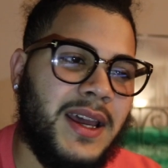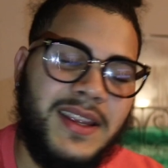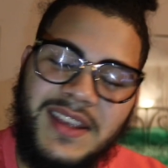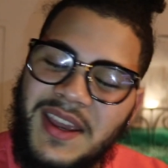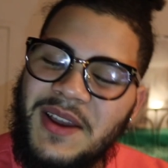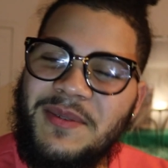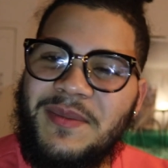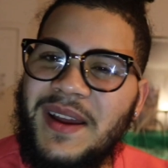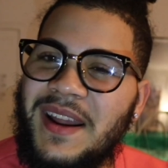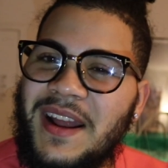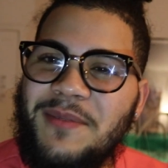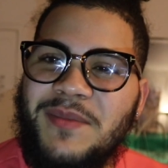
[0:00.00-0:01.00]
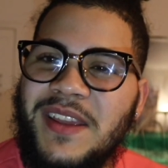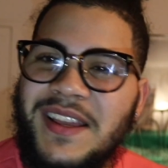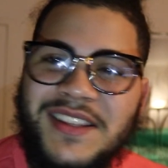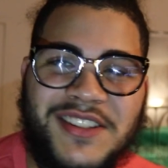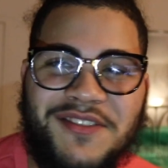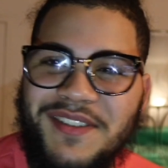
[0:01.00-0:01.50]
and yeah man i'm
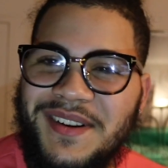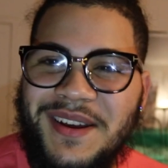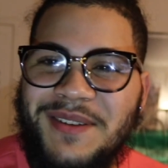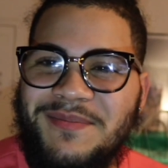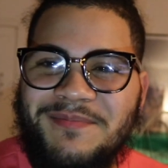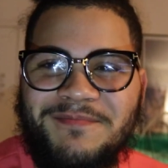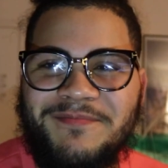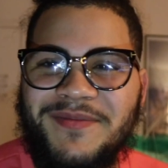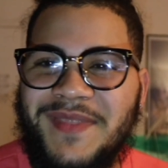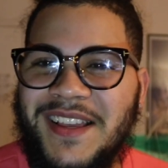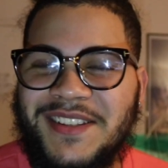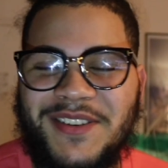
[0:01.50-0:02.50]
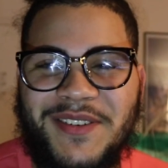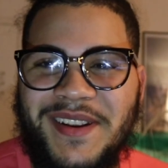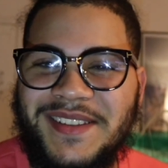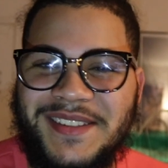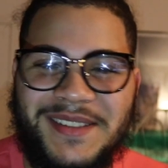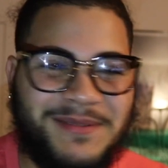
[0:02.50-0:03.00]
here tearing up that's
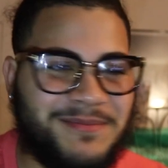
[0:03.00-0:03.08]
crazy